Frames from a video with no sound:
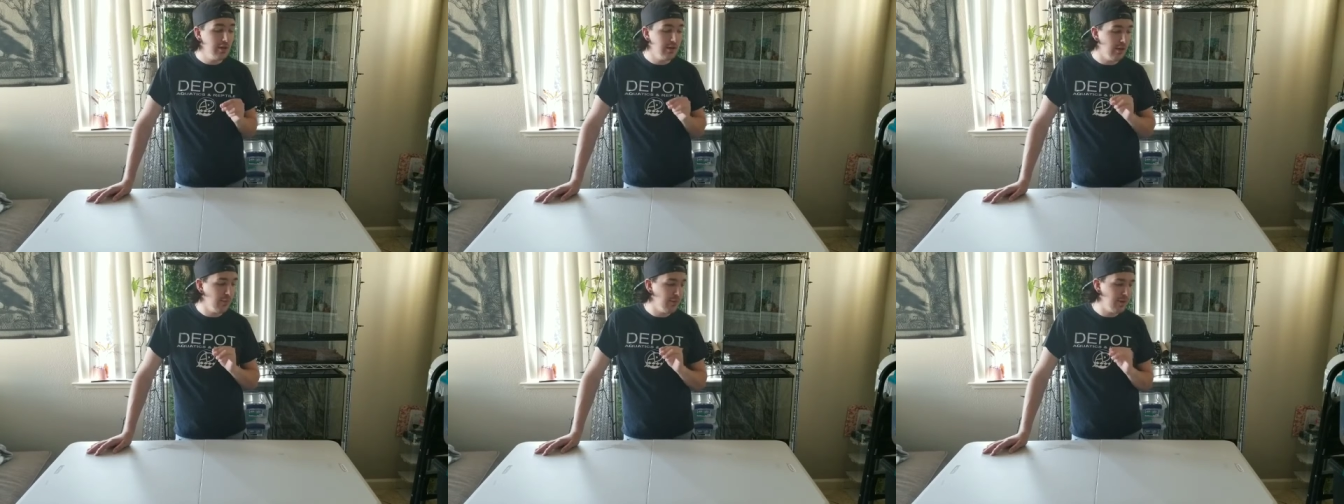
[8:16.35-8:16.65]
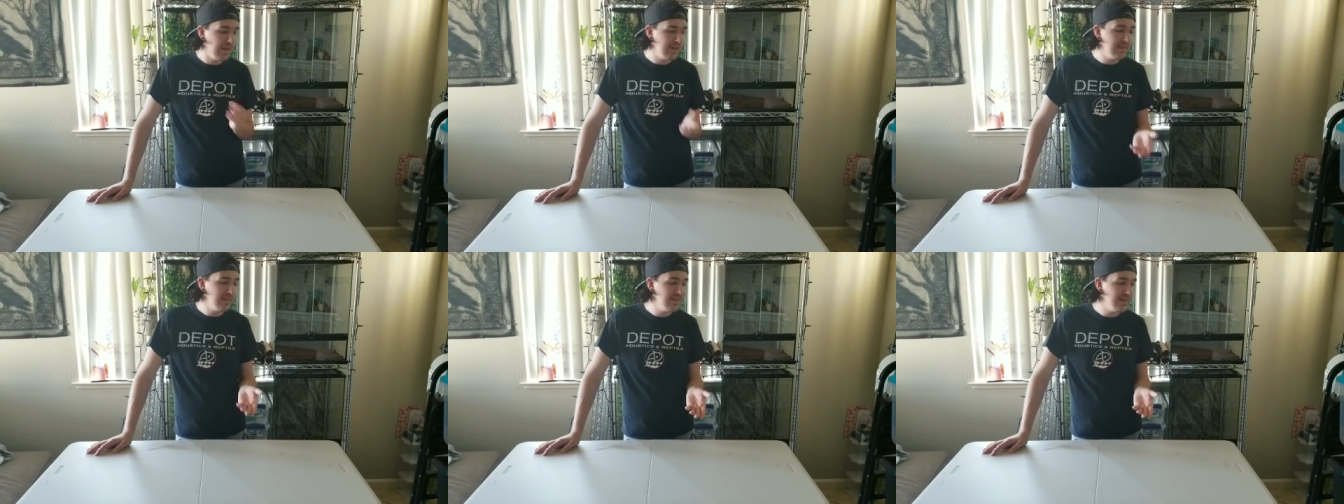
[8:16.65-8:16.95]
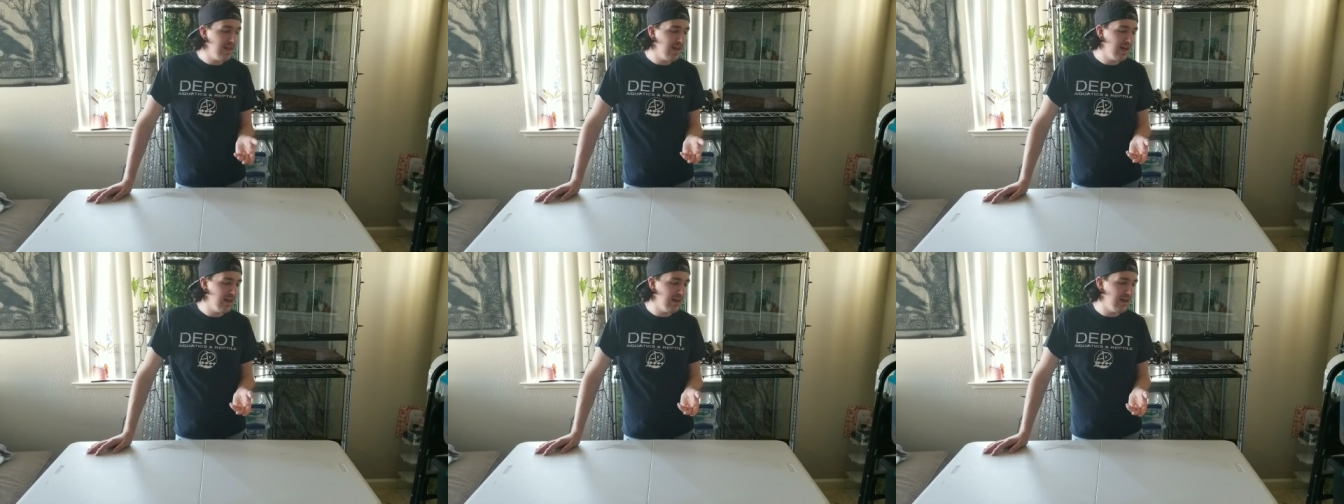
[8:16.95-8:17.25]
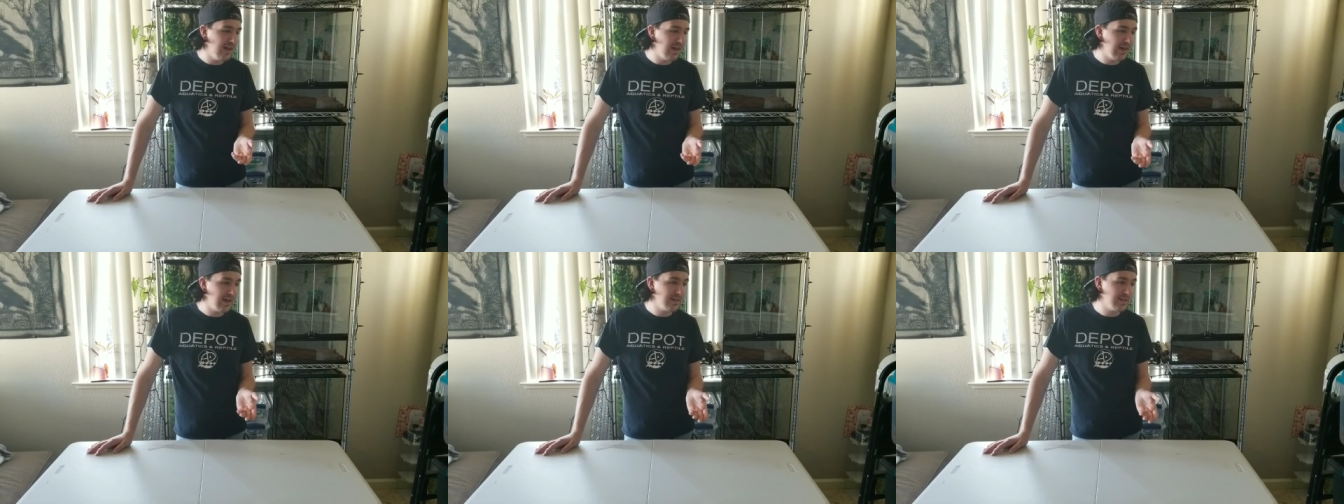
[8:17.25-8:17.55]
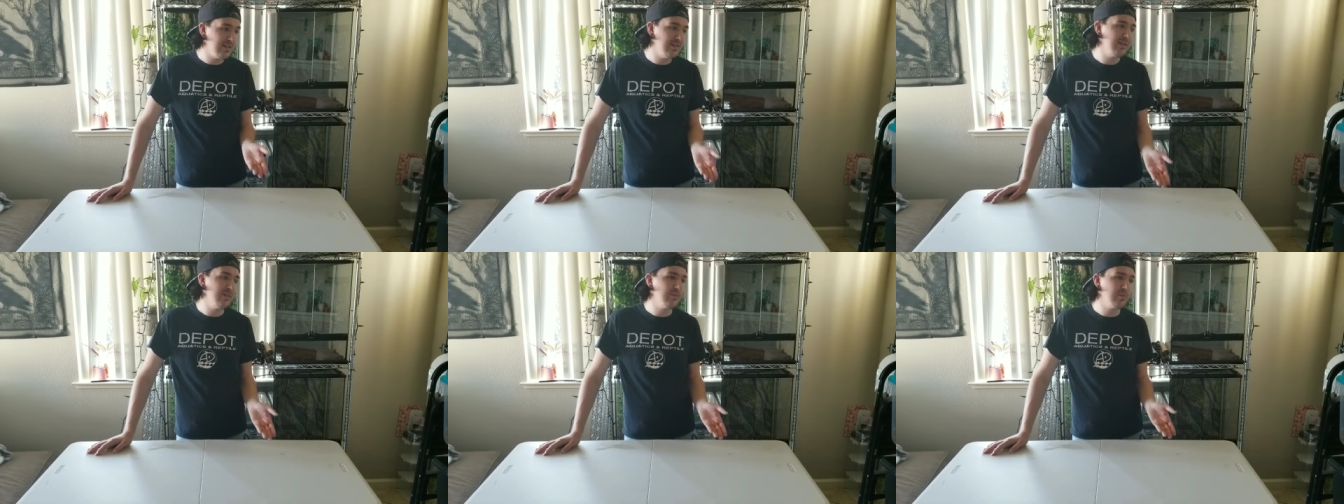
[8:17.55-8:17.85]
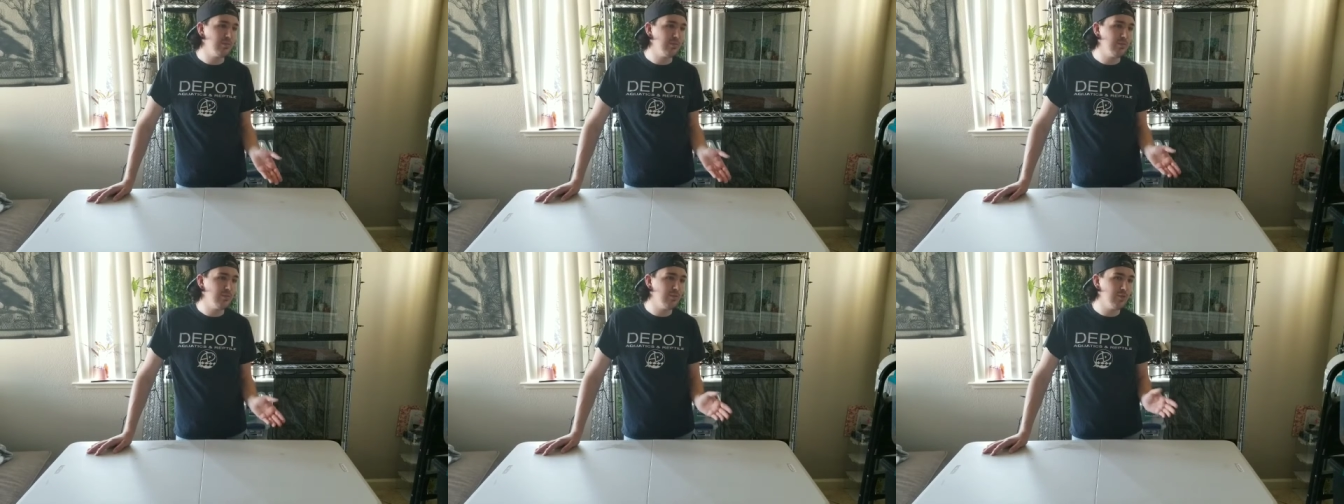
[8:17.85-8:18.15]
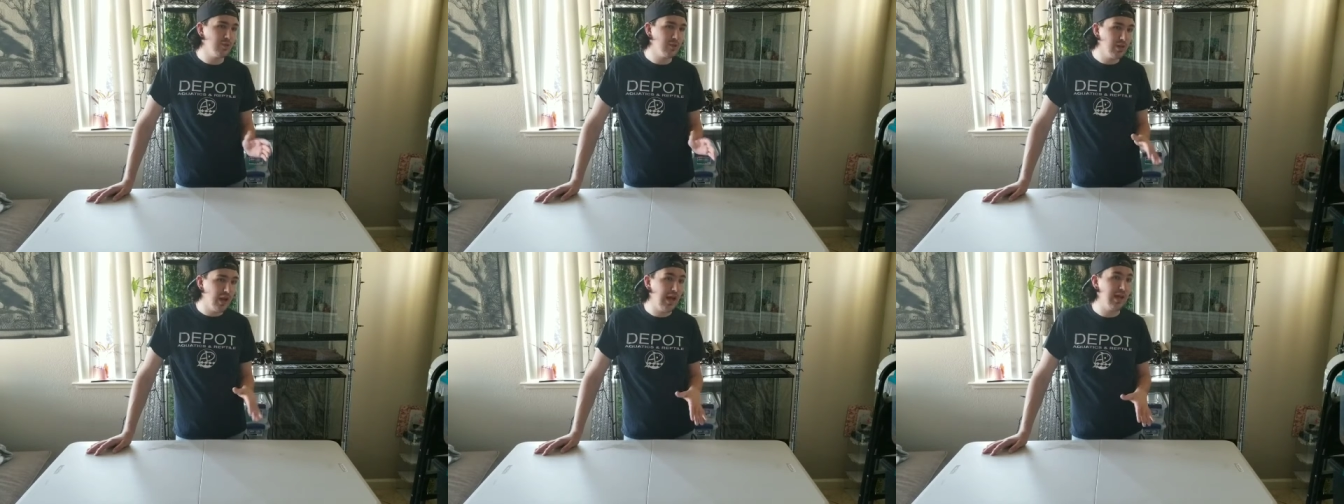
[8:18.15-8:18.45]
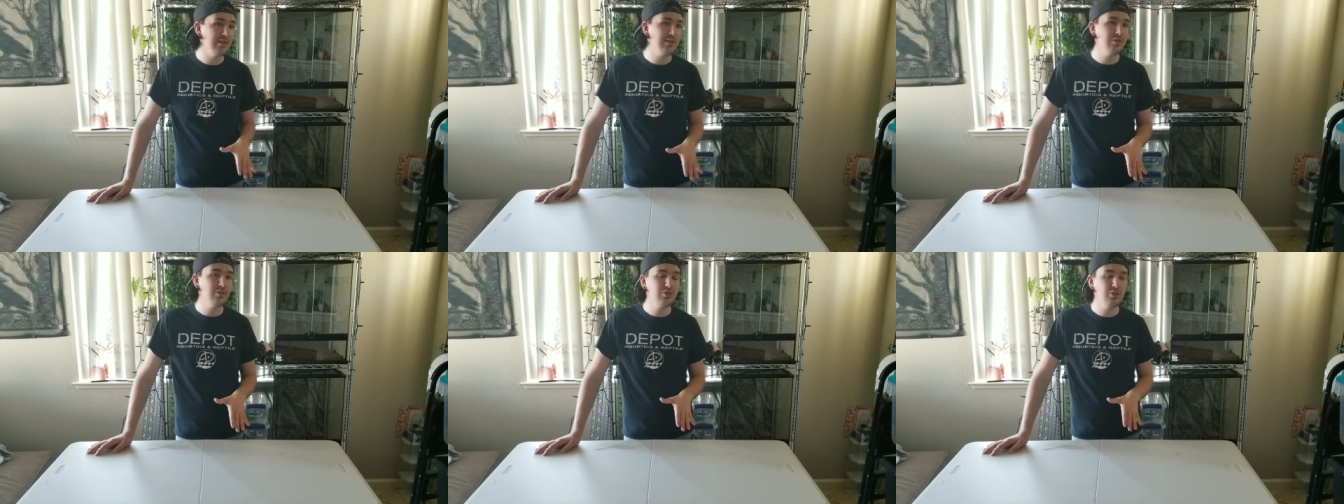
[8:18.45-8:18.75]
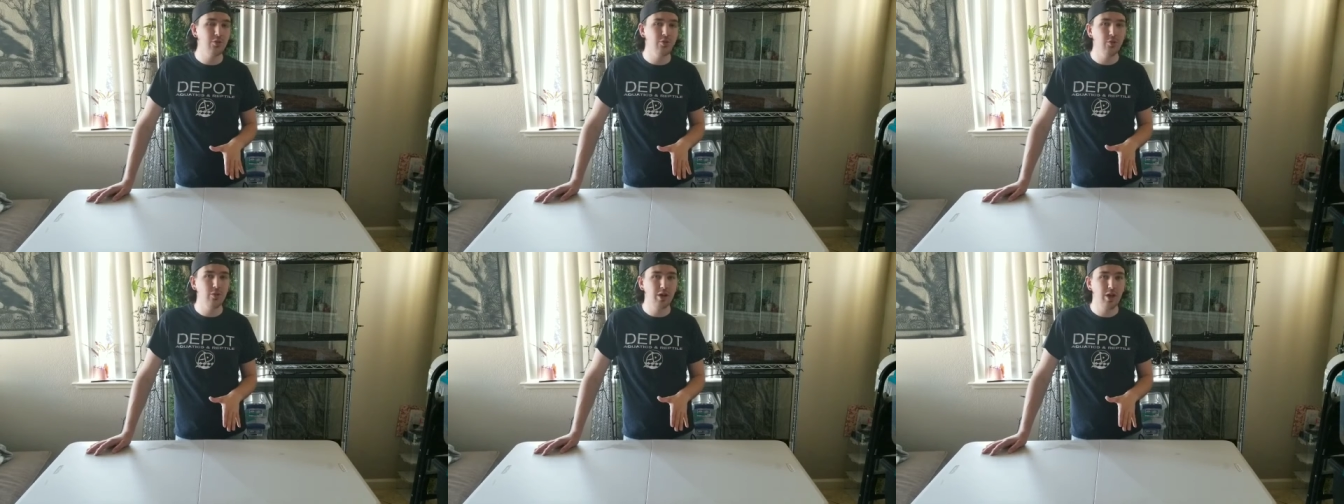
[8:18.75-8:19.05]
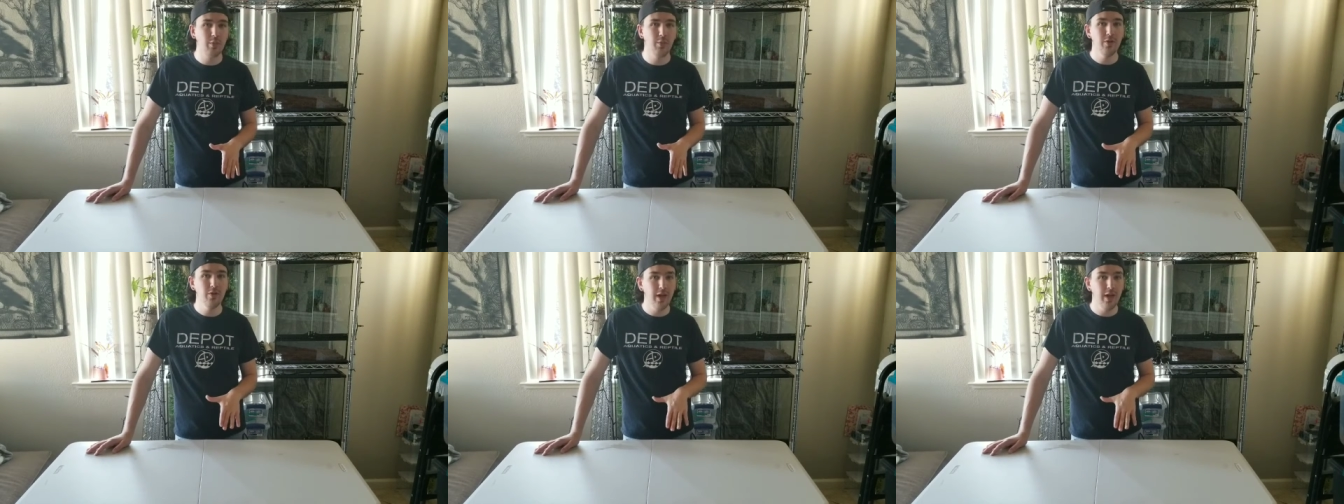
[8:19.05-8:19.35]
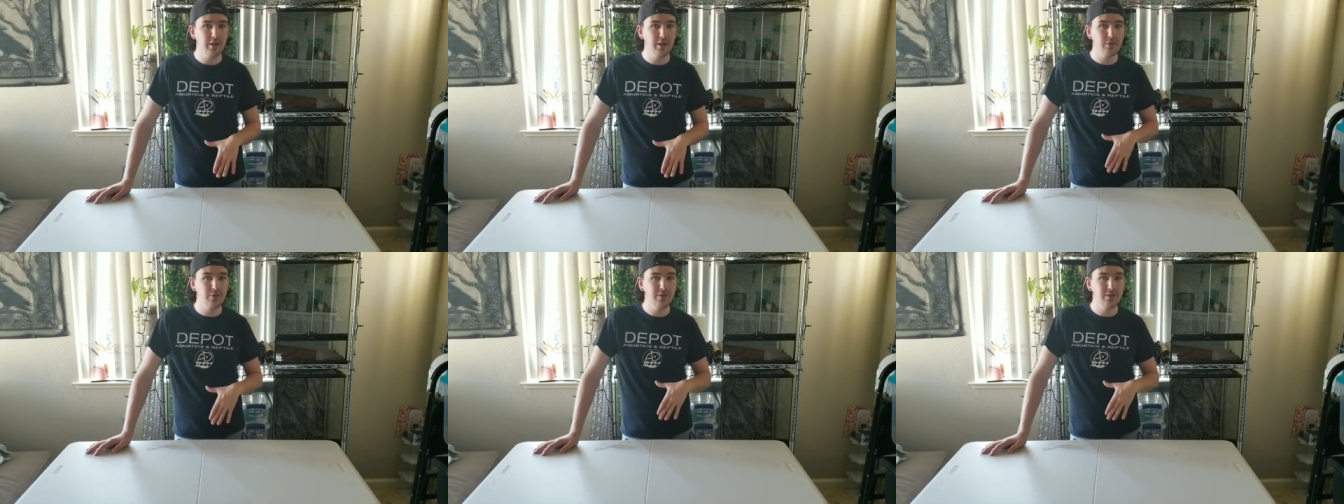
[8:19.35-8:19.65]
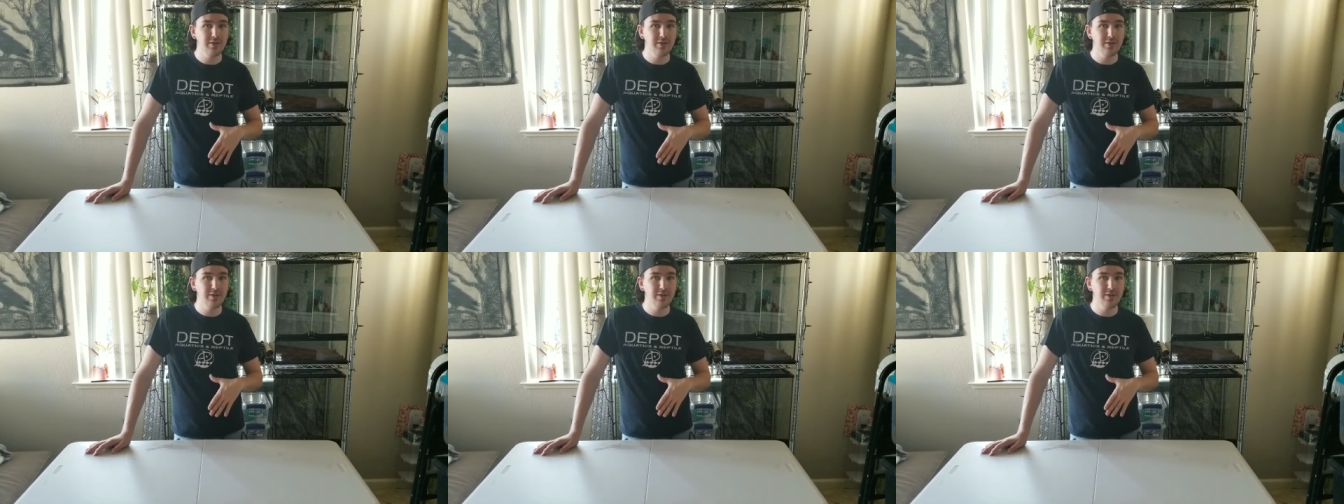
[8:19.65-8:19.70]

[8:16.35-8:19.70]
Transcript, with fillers: Now, when I did that, I actually forgot to show you a couple of geckos